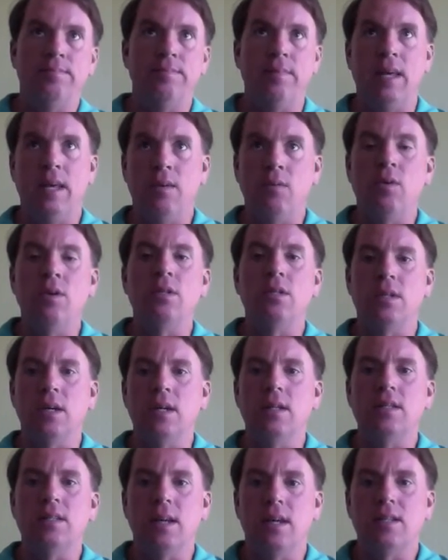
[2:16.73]
In one
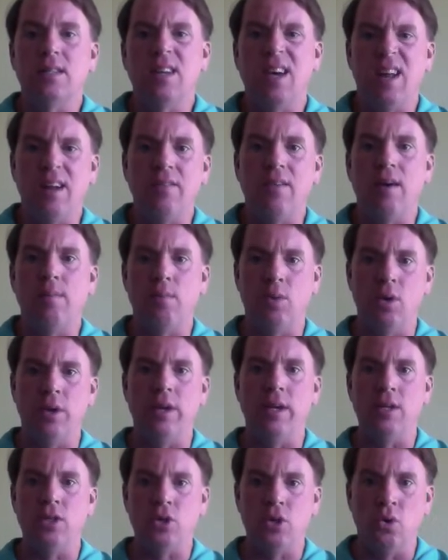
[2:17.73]
sense, that's kind of, I'm
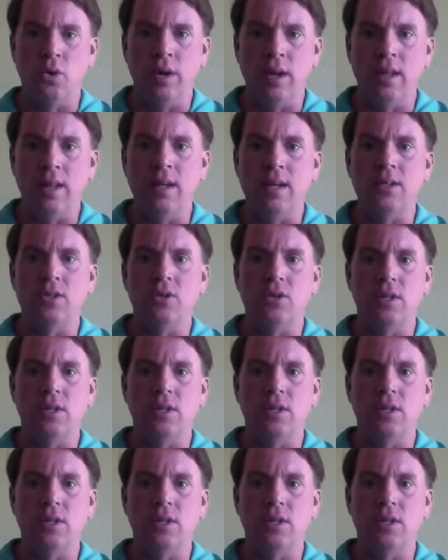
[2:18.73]
really enjoying this,